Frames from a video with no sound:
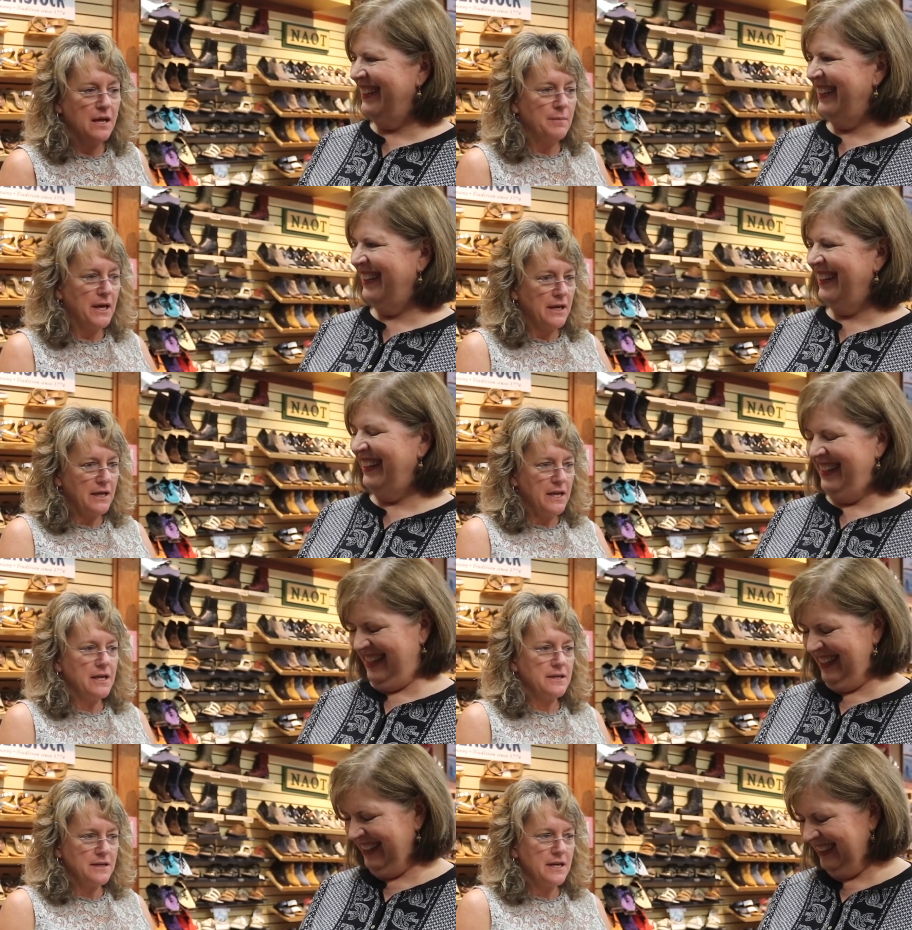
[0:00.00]
Speaker 1: But it,
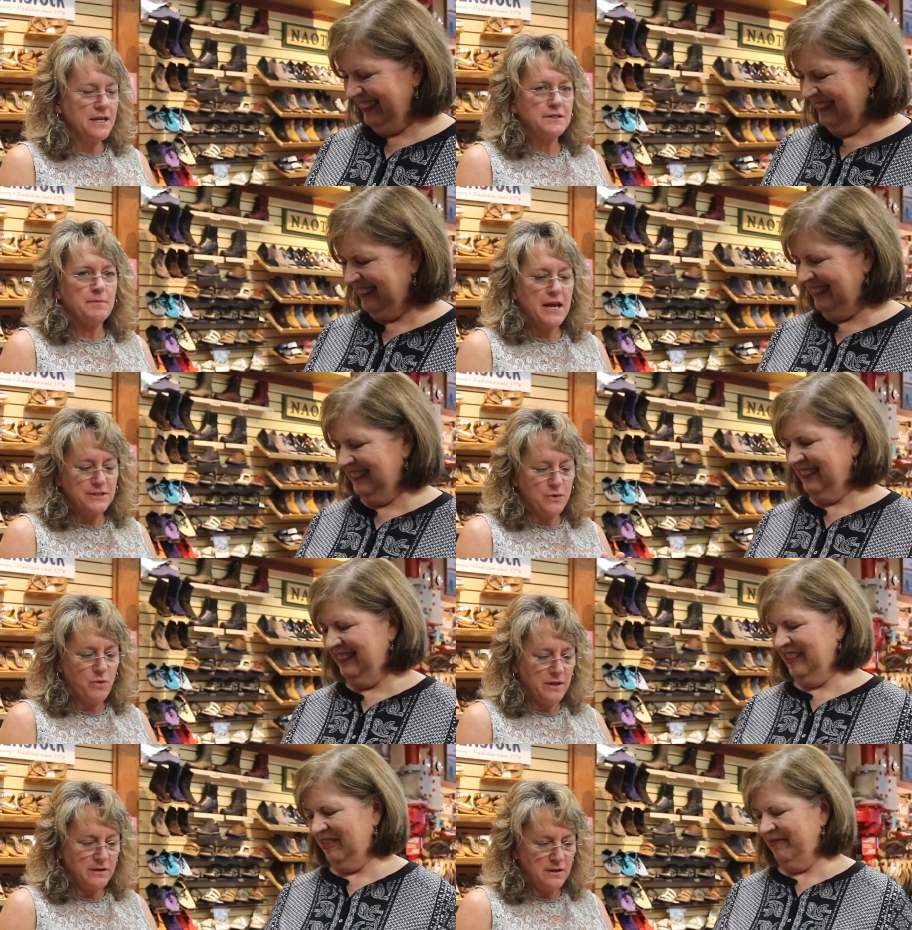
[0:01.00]
it is amazing
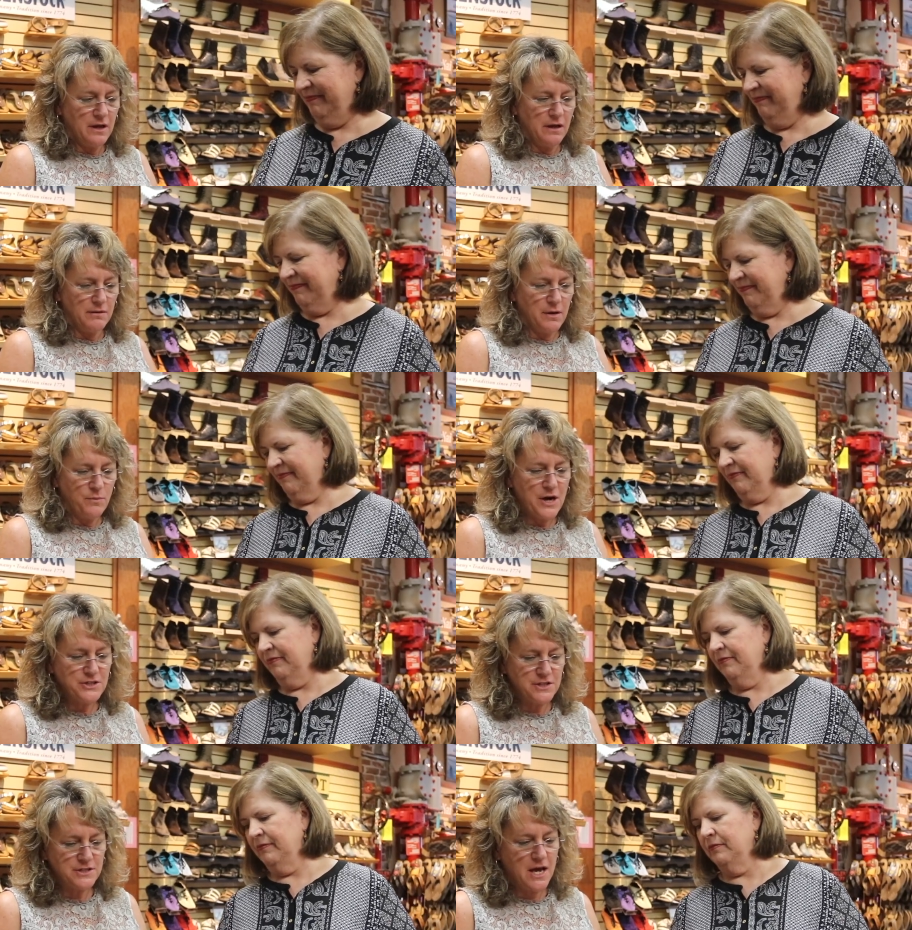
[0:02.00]
what uh,
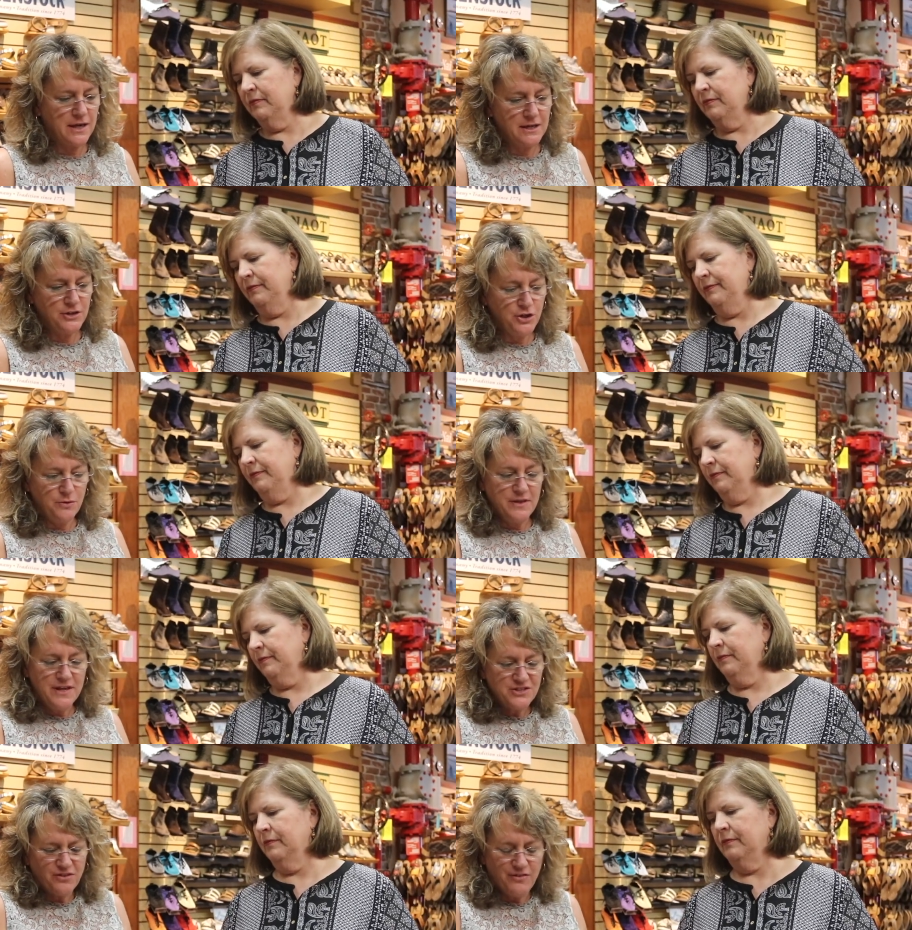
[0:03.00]
compression sock can do. And
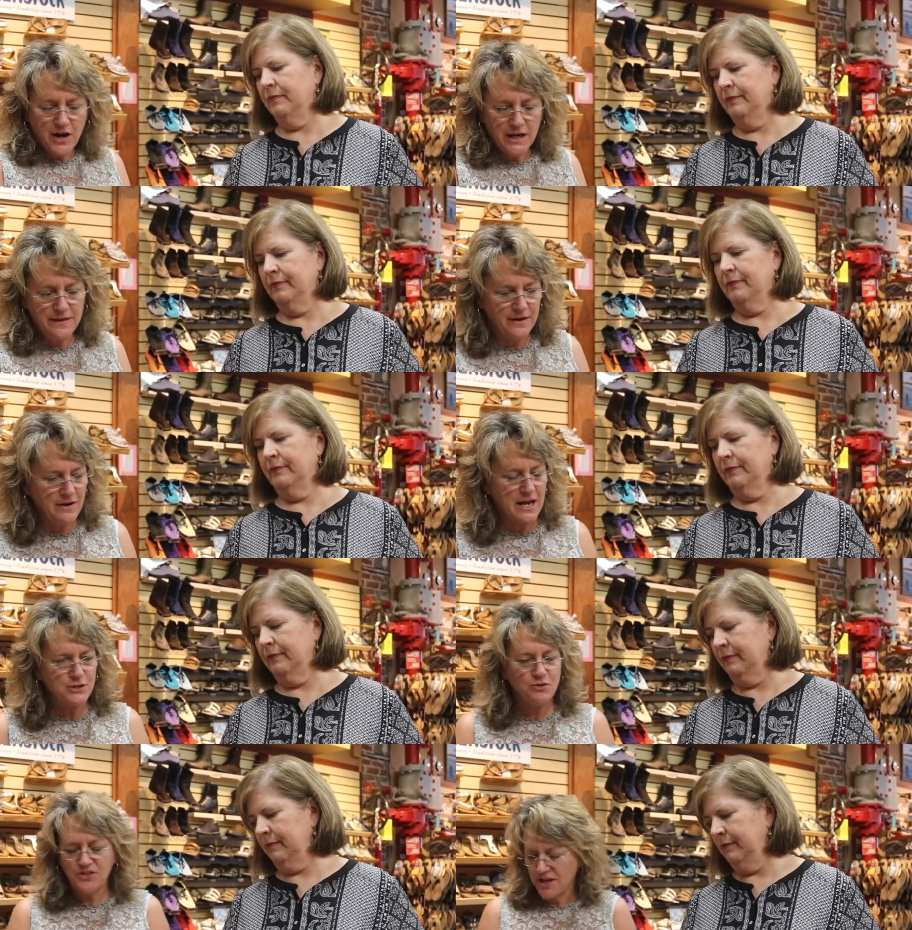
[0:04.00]
these are fun and they're not
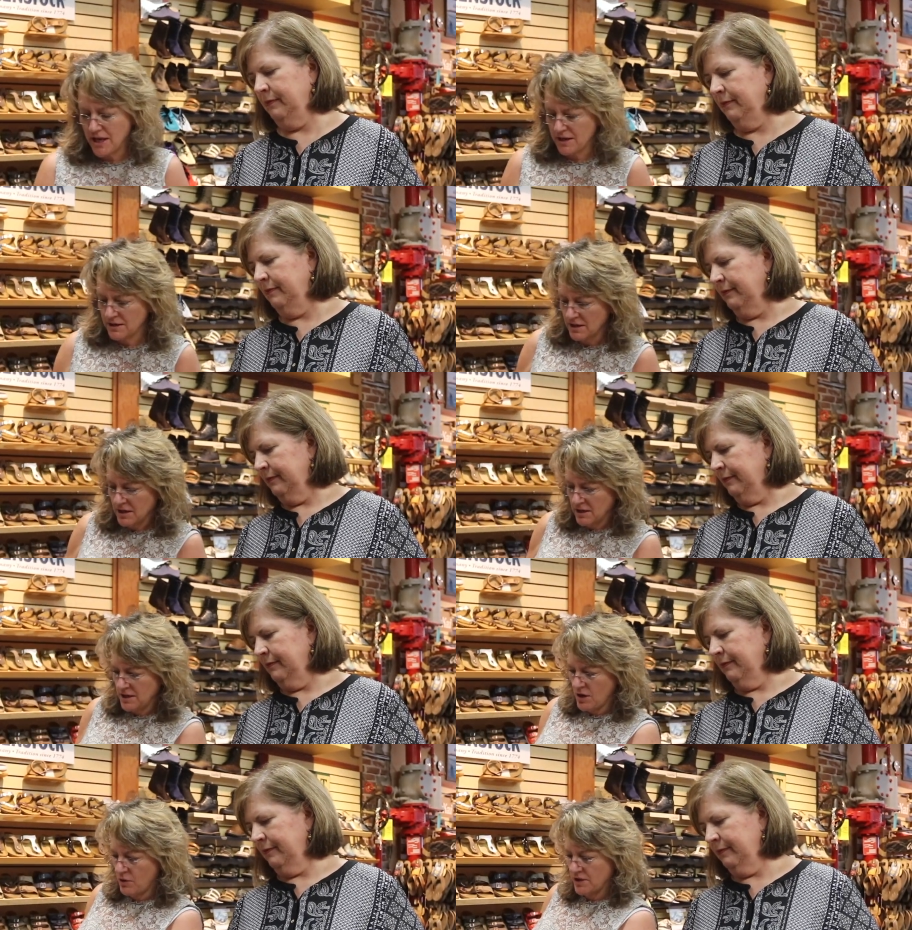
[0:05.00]
too thick, you
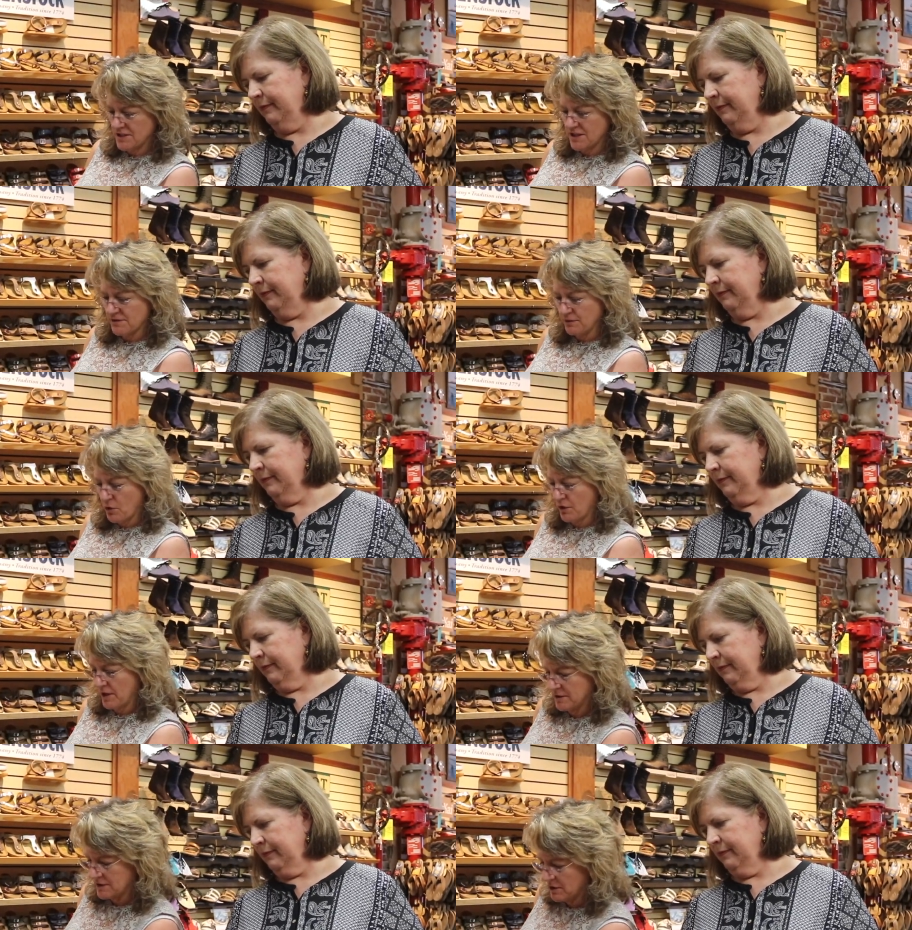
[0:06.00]
know, because it's Florida.
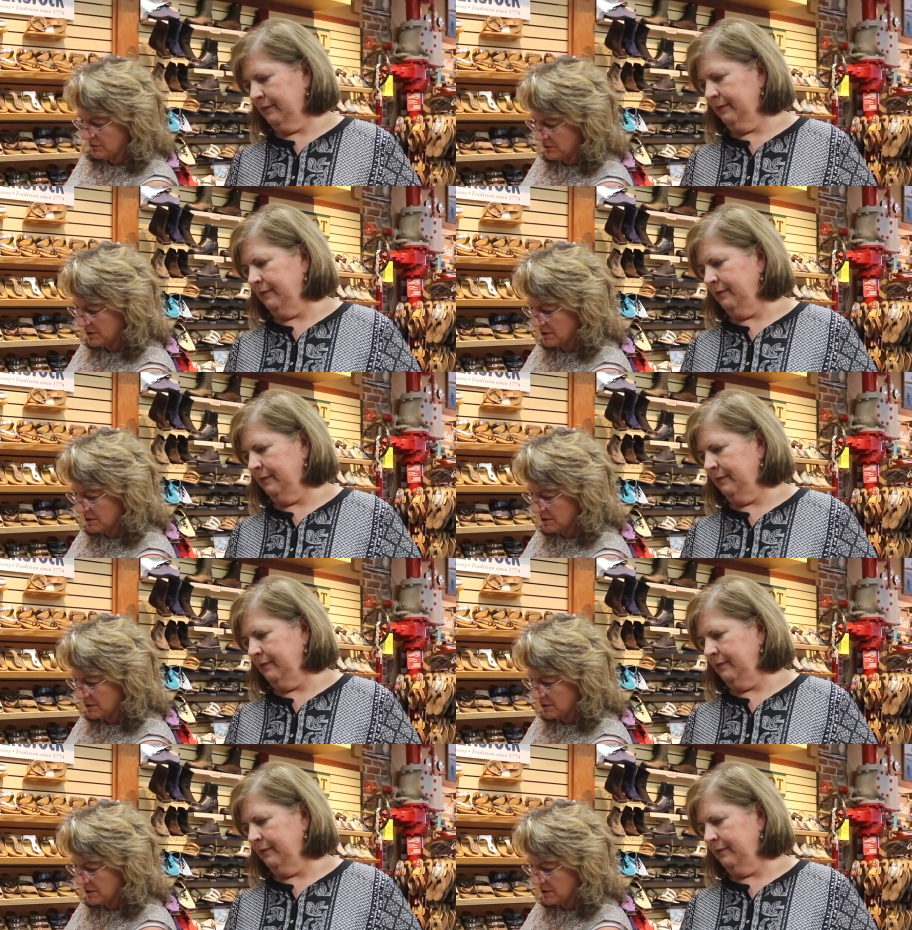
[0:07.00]
So